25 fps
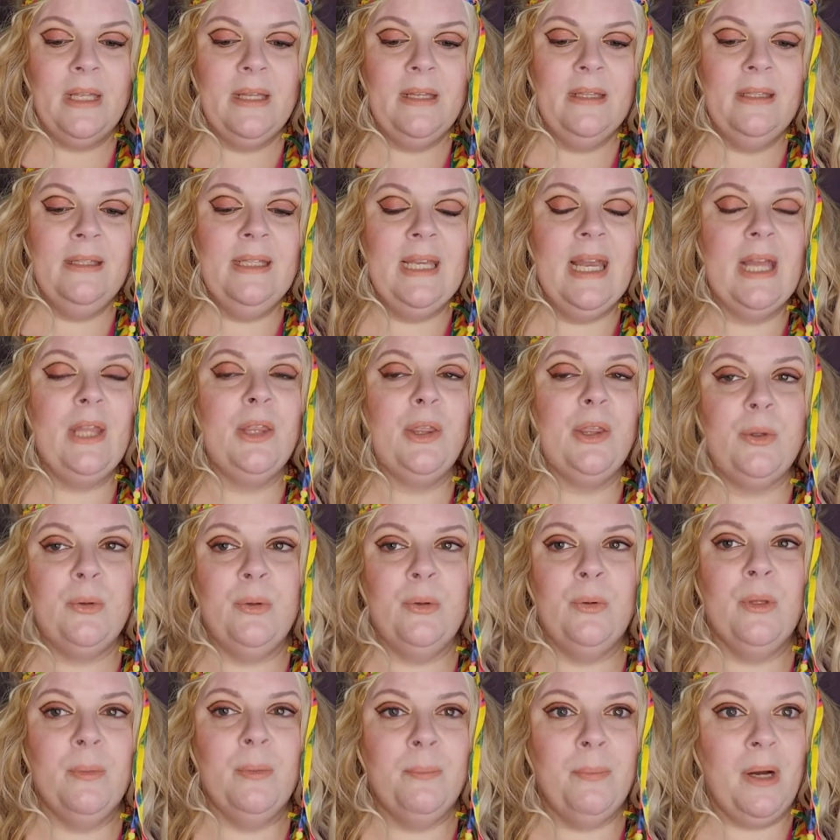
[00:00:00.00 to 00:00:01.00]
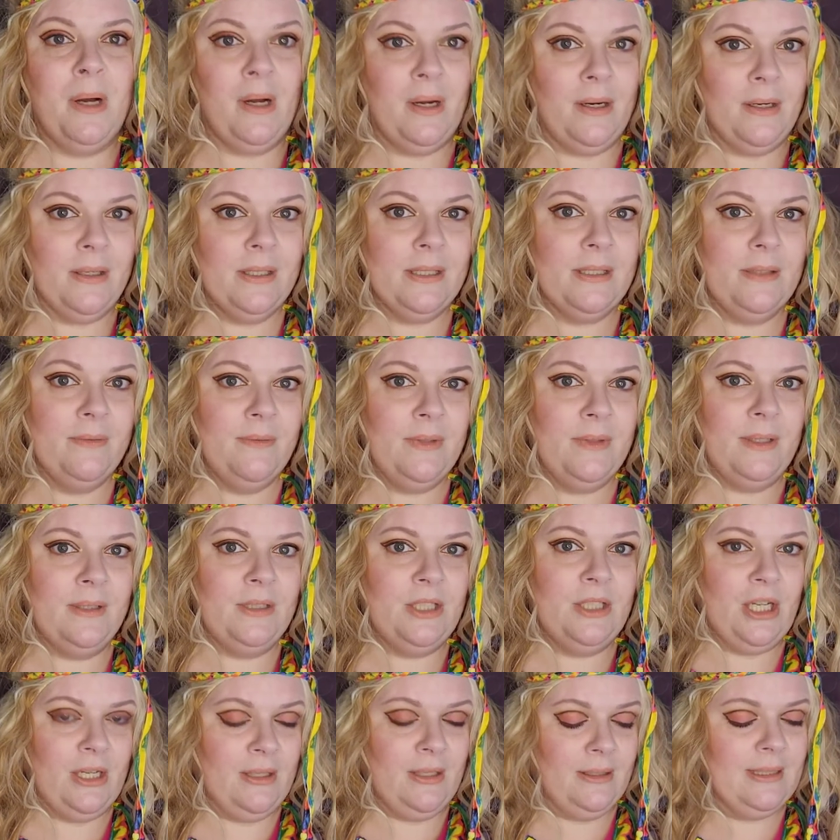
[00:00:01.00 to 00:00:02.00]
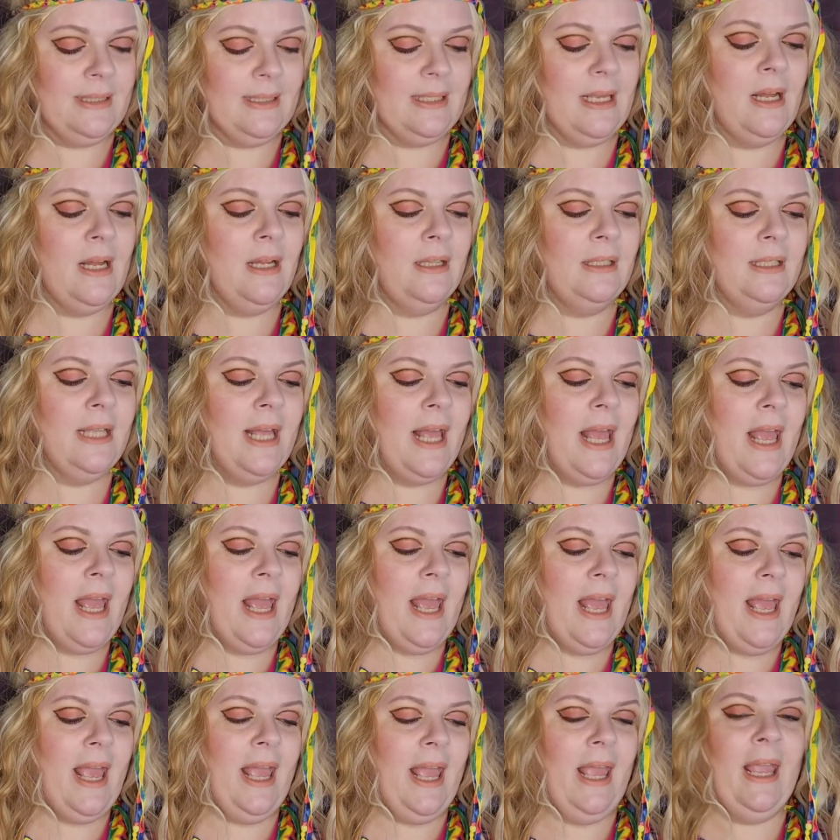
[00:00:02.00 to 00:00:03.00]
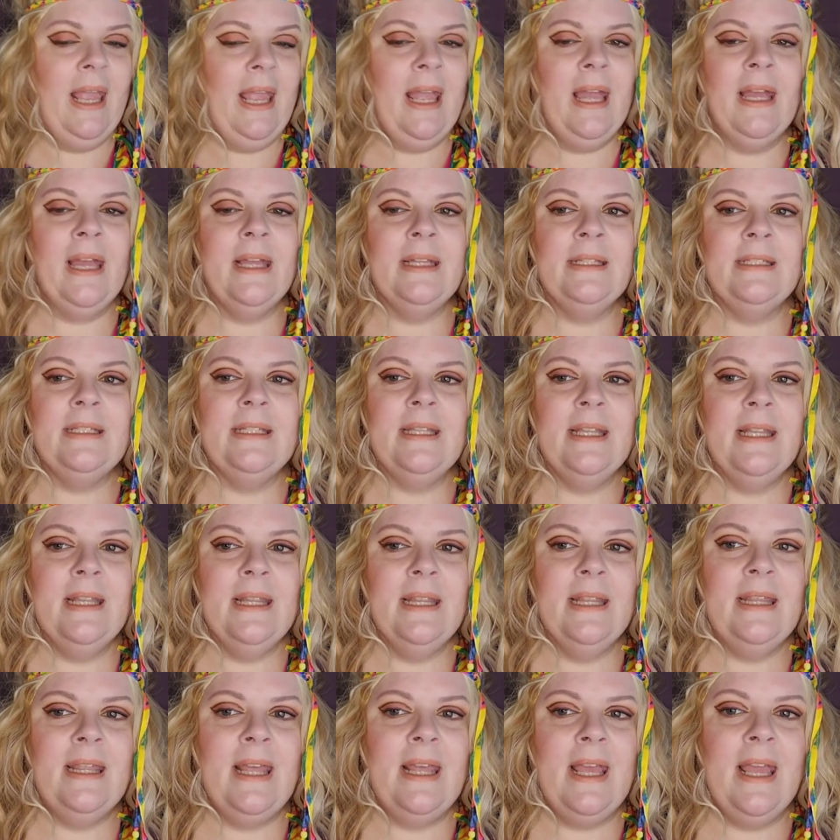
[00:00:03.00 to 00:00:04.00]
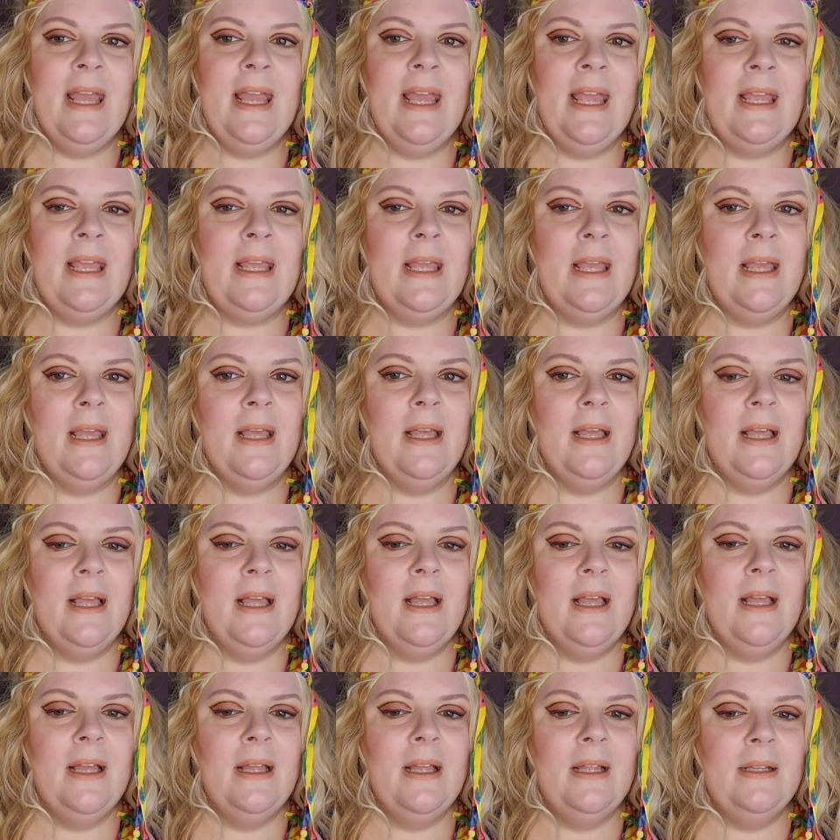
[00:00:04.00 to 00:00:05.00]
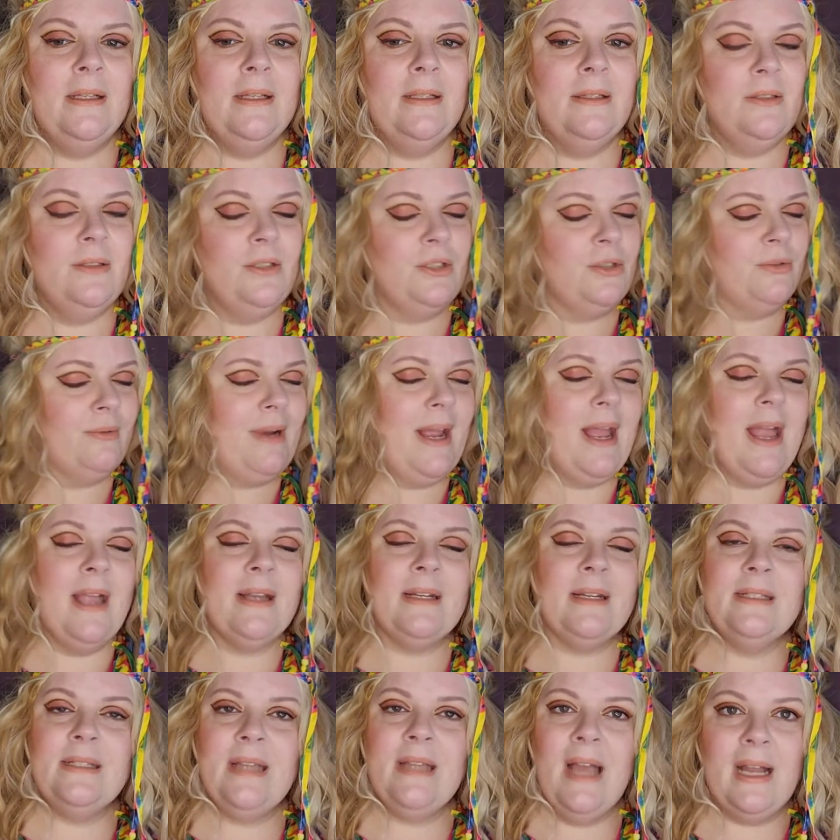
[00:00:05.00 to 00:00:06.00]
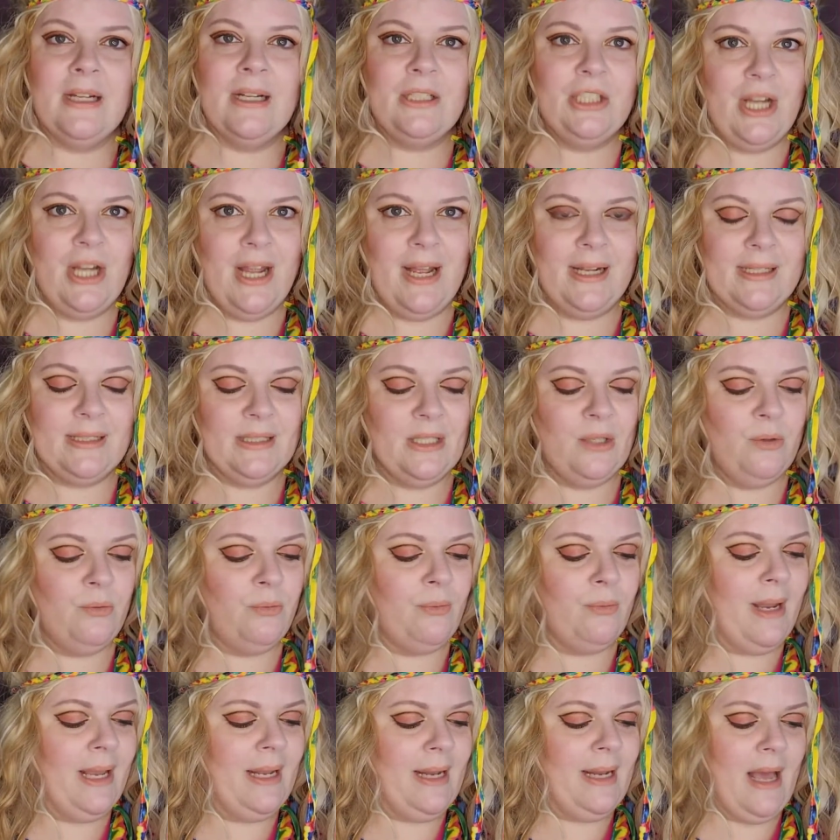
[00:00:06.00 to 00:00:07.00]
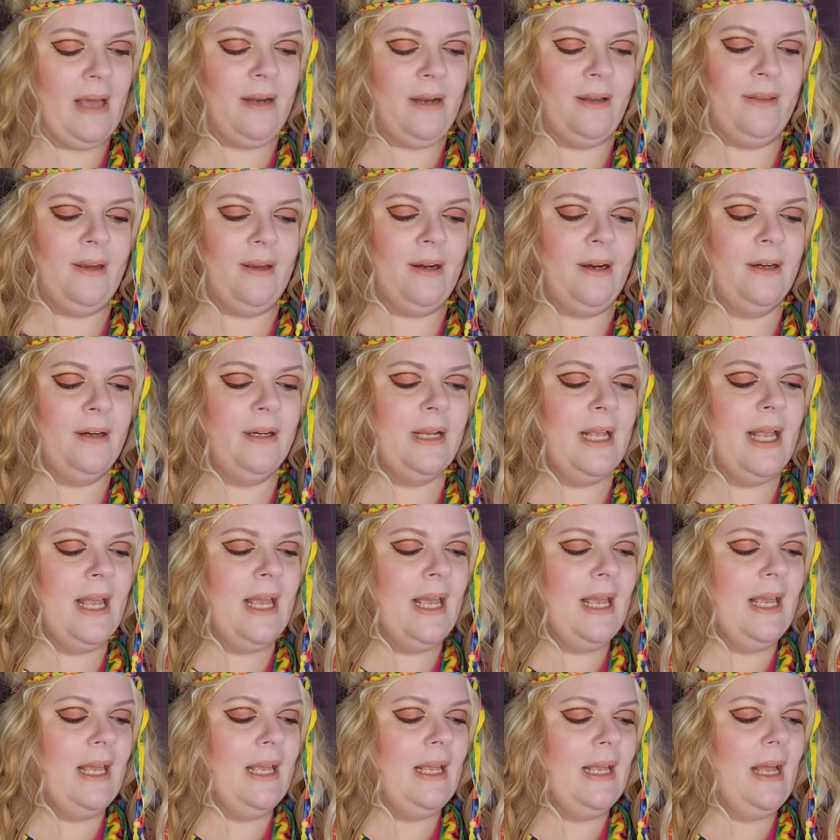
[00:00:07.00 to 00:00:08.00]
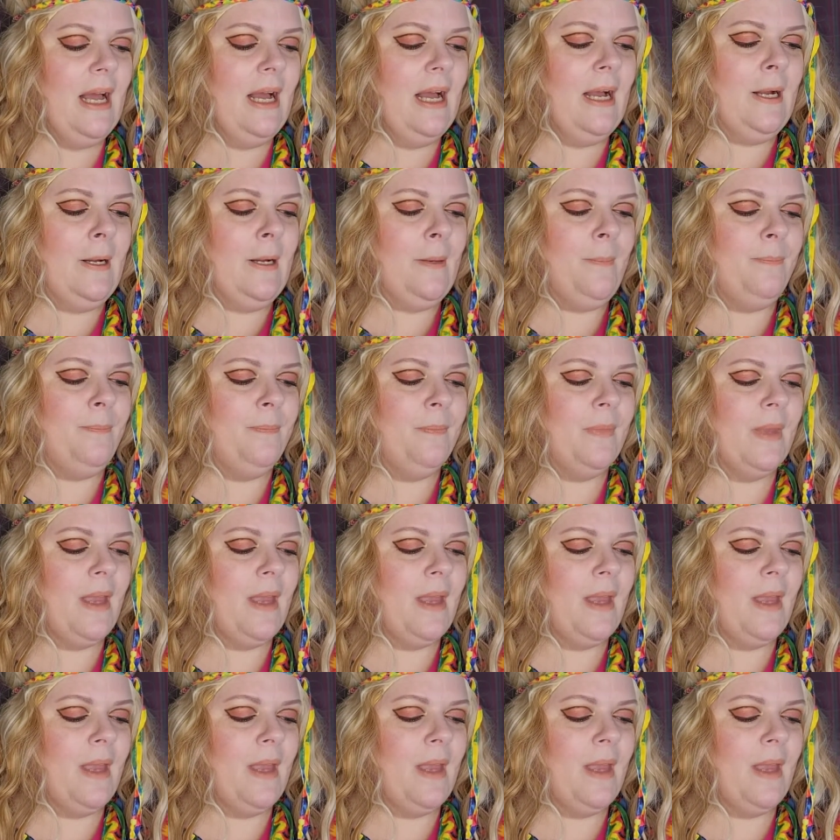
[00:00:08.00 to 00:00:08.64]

get through the bars of the jail cell, and they dragged Doc Jackson right out of there. The